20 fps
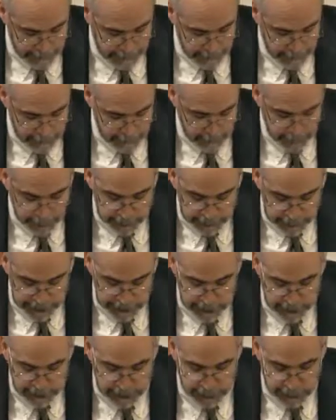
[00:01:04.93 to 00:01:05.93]
of
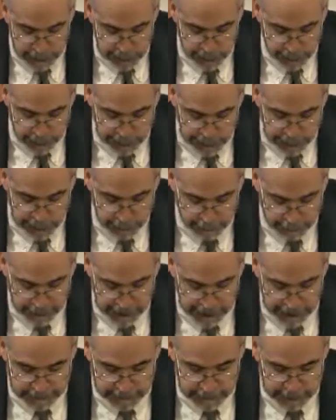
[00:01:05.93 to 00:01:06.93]
political juridical
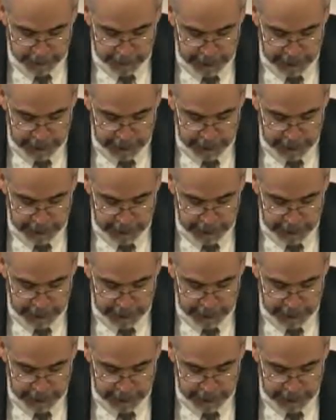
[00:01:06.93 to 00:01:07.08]
freedom,